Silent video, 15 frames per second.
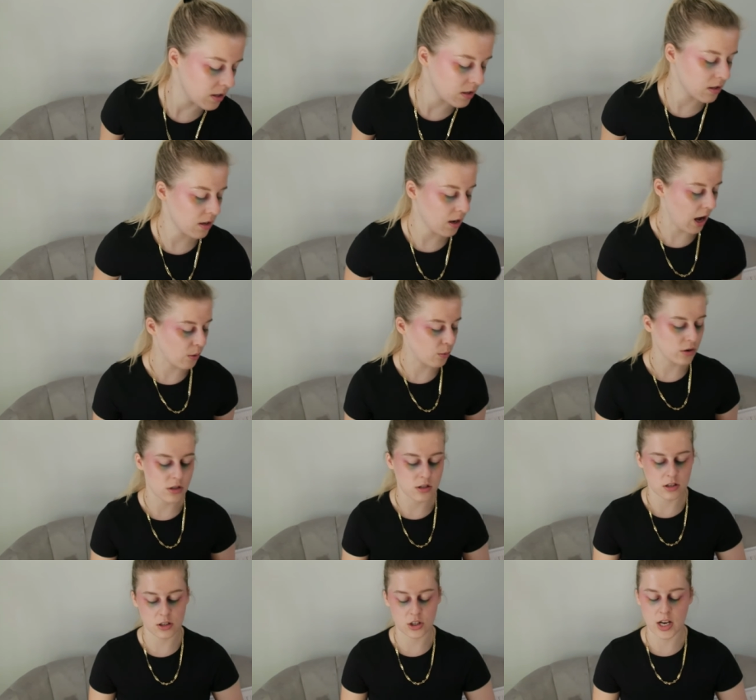but I
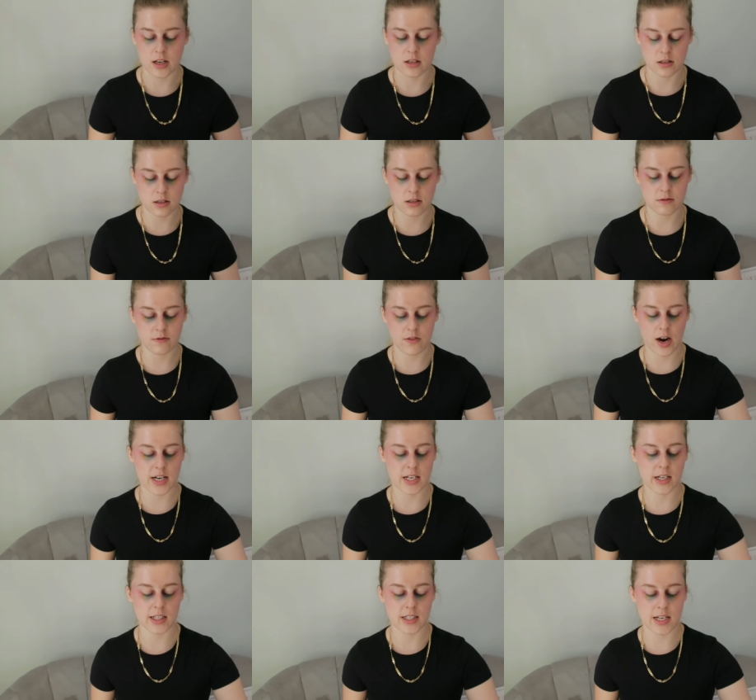would suggest
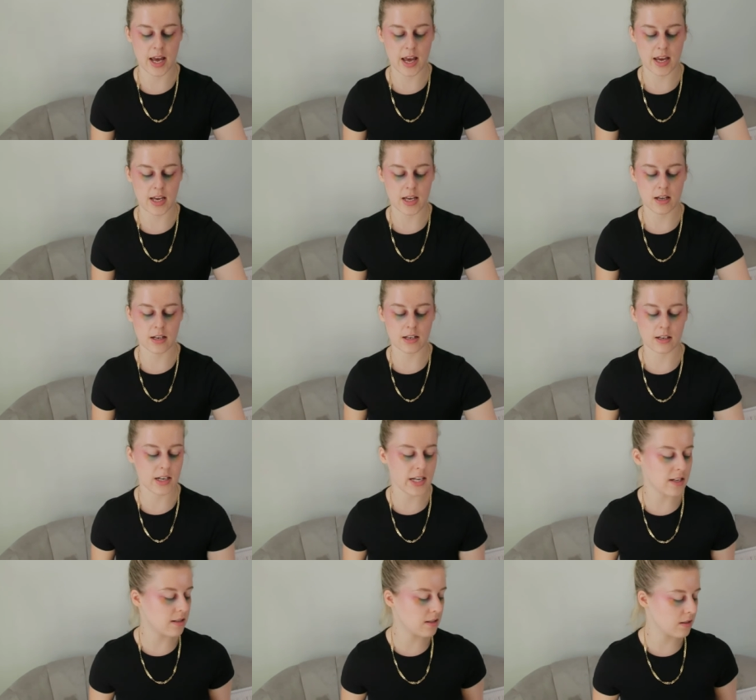finding a day,
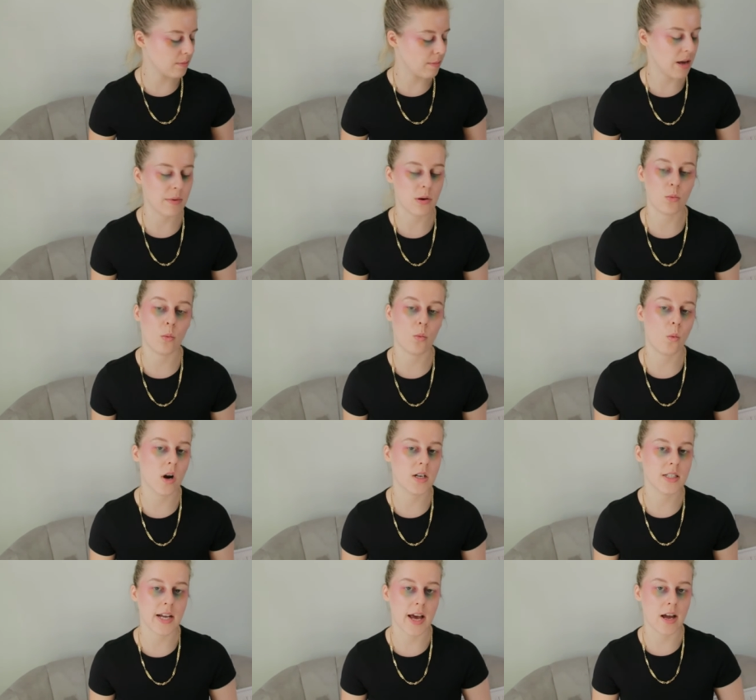at least maybe
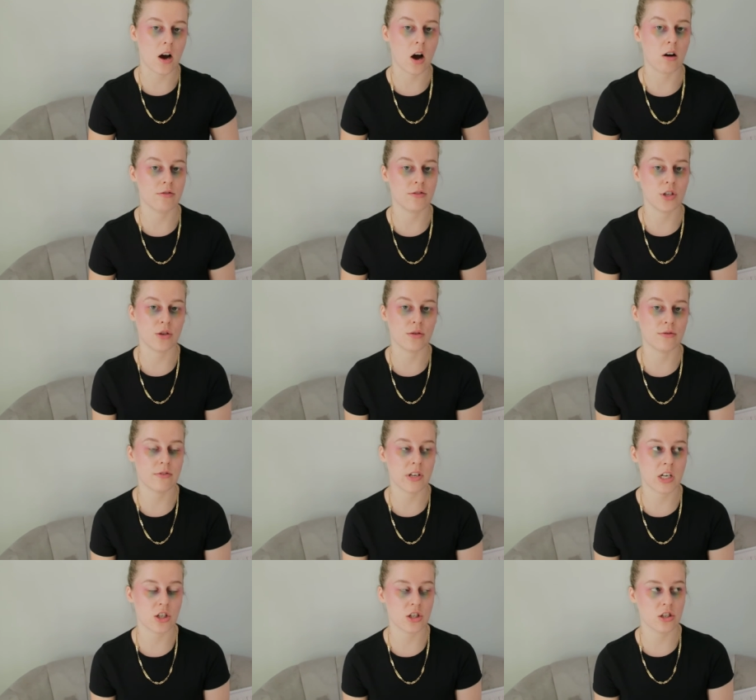one day after
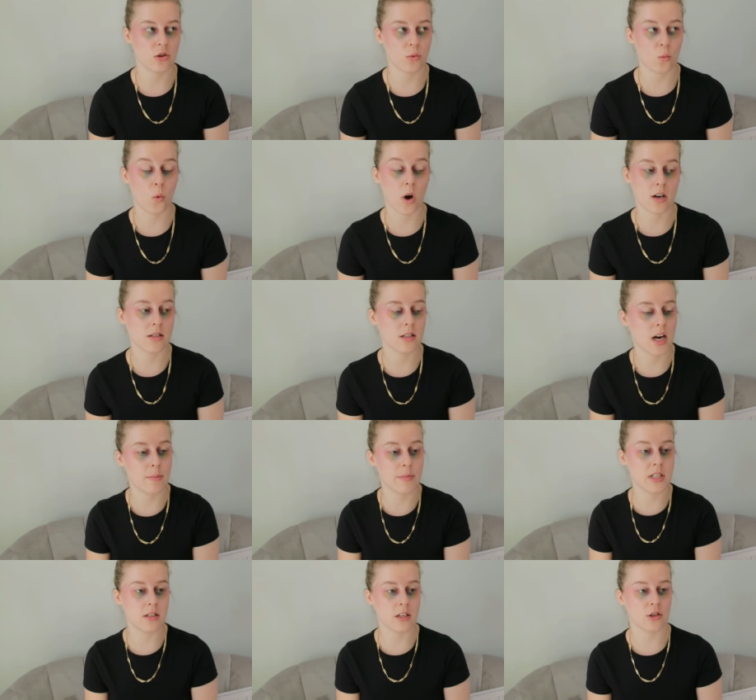you've finished one
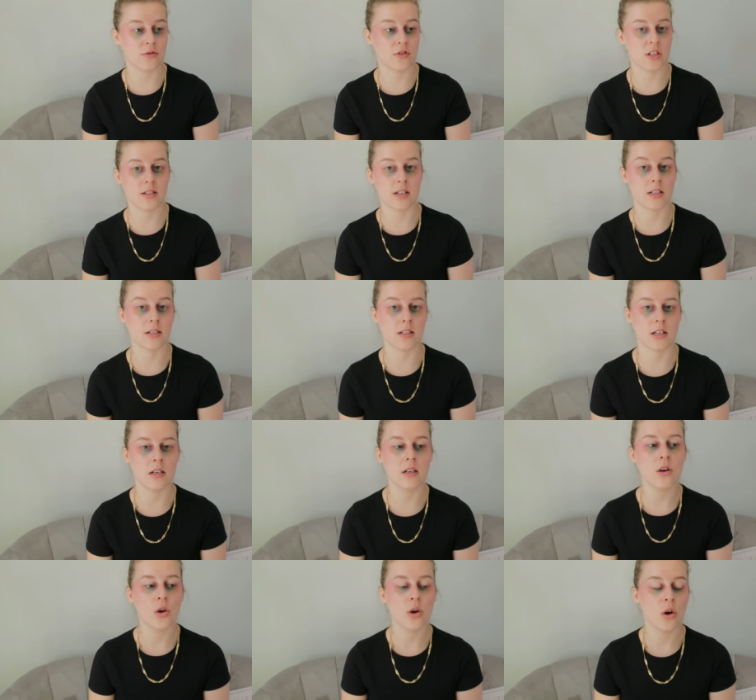assignment and you've just sent
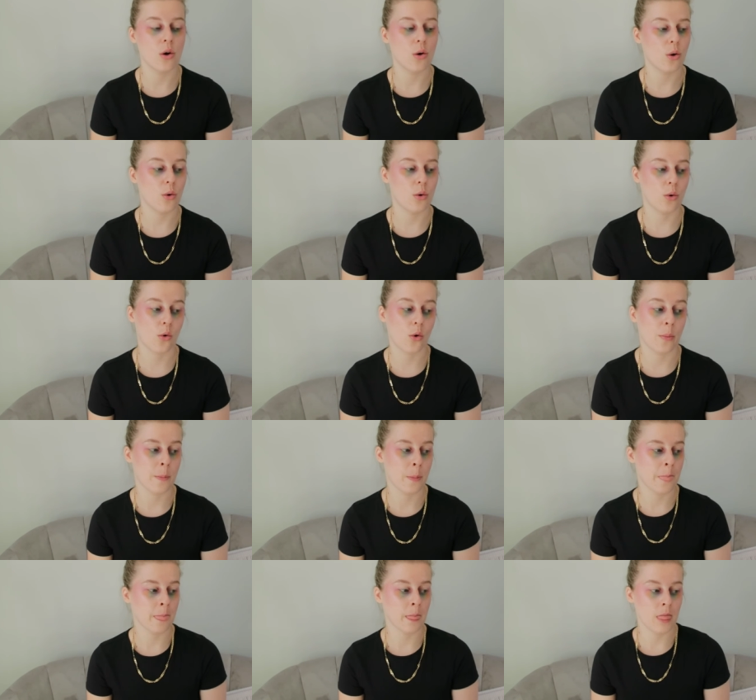it in,
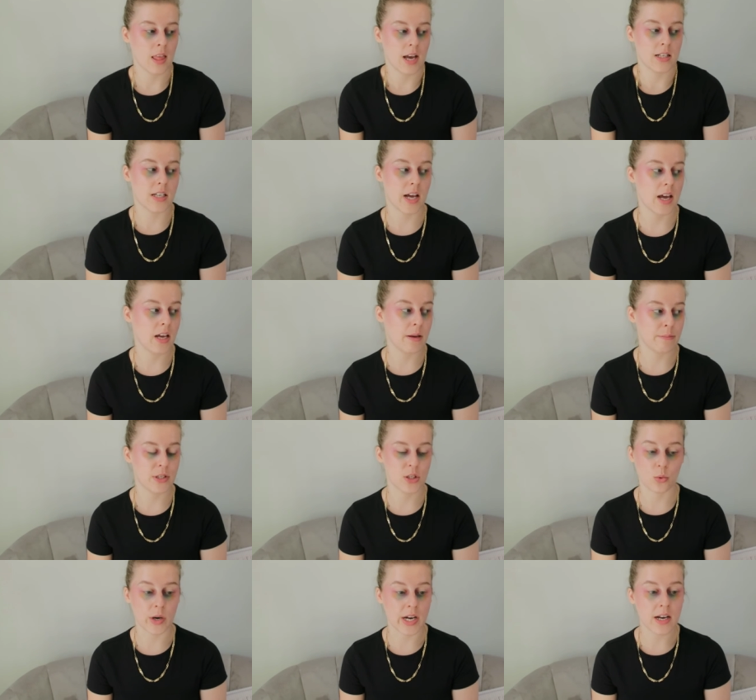or a day
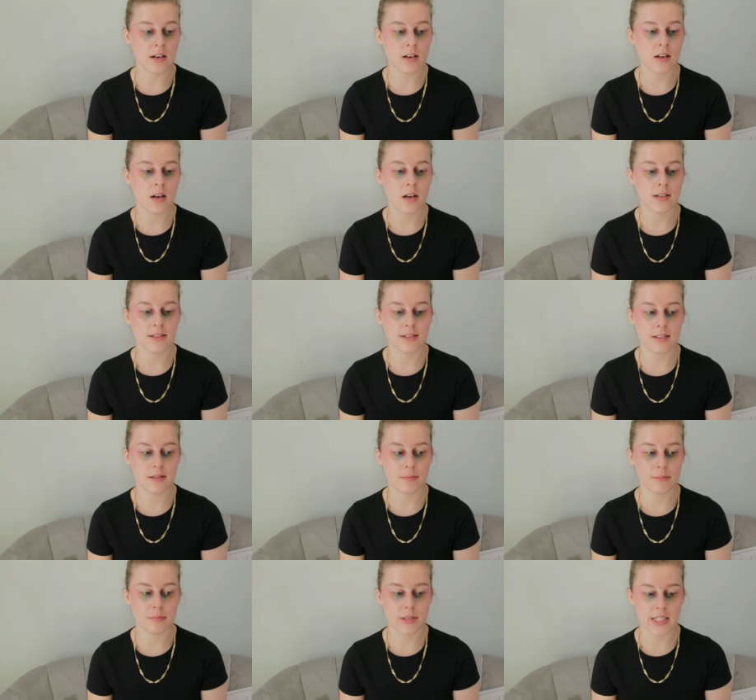in between.
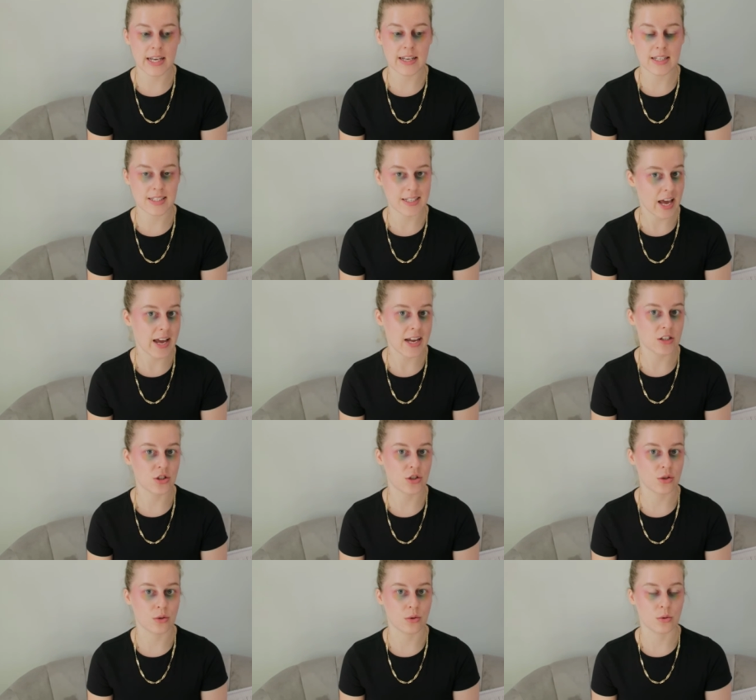But take a
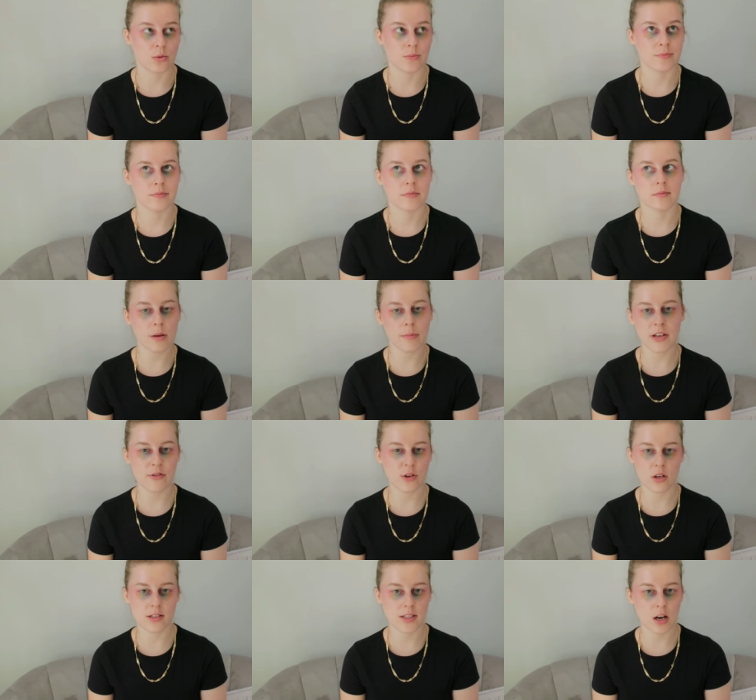day to do
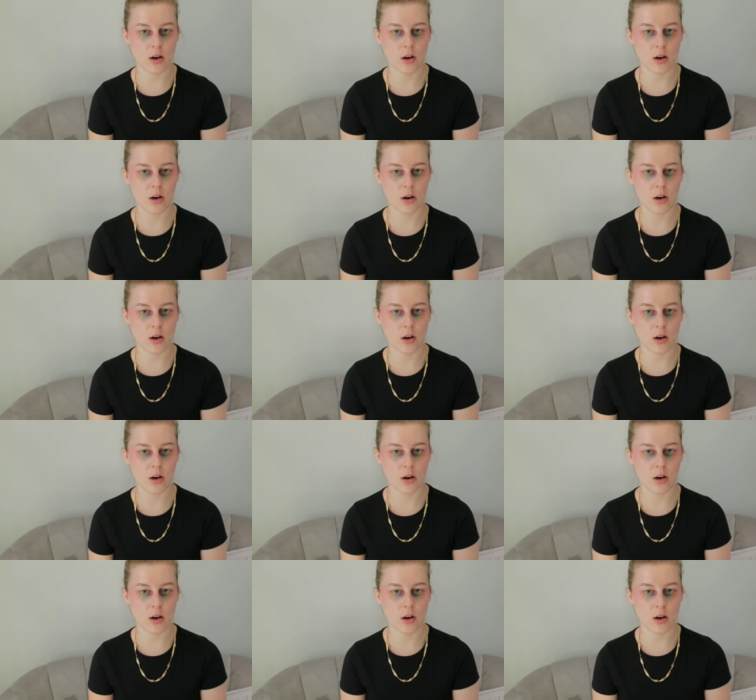something for